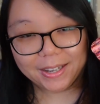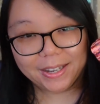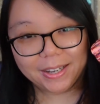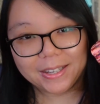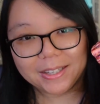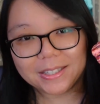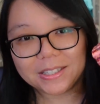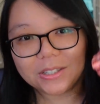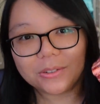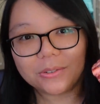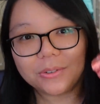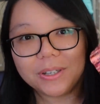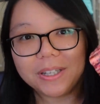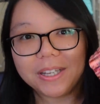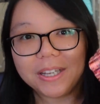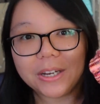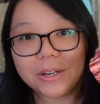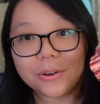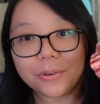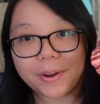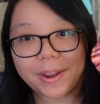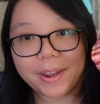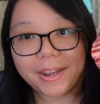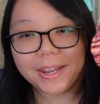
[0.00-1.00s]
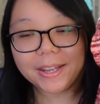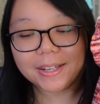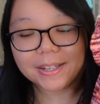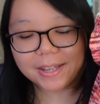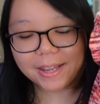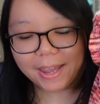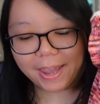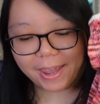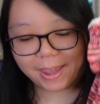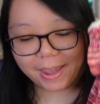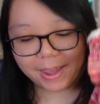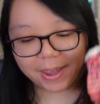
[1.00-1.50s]
it's really great,
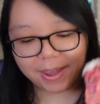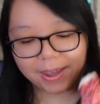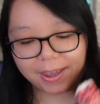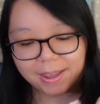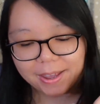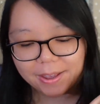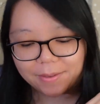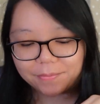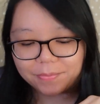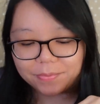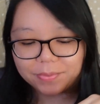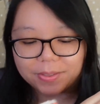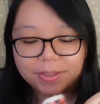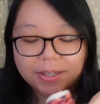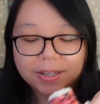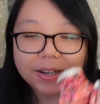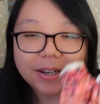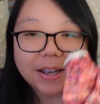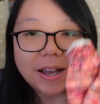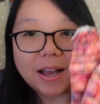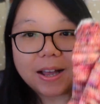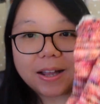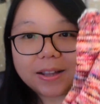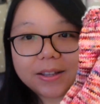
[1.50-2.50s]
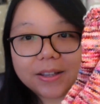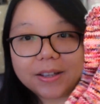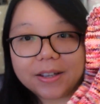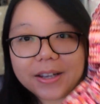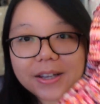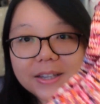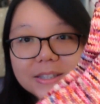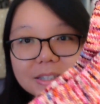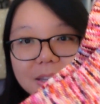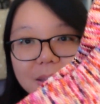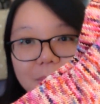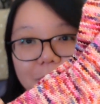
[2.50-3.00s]
and the color
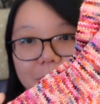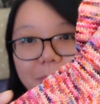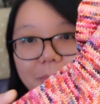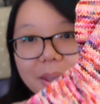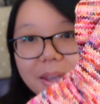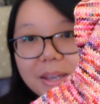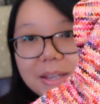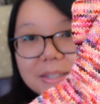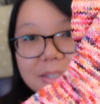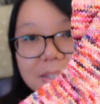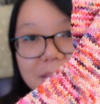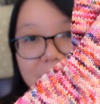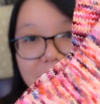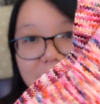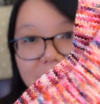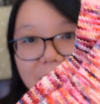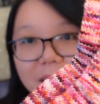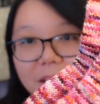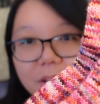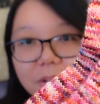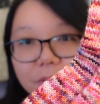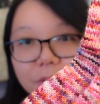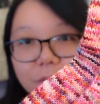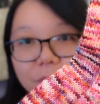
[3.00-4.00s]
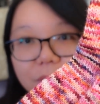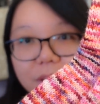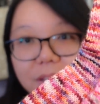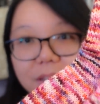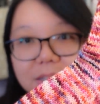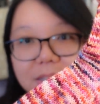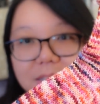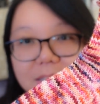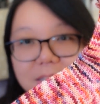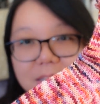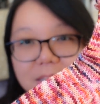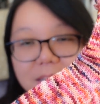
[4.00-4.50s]
is amazing. If you
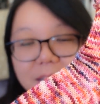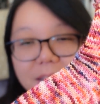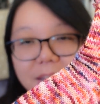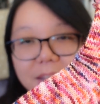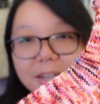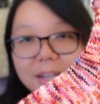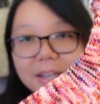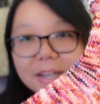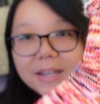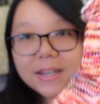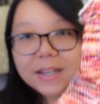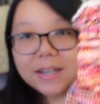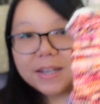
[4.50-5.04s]
can see,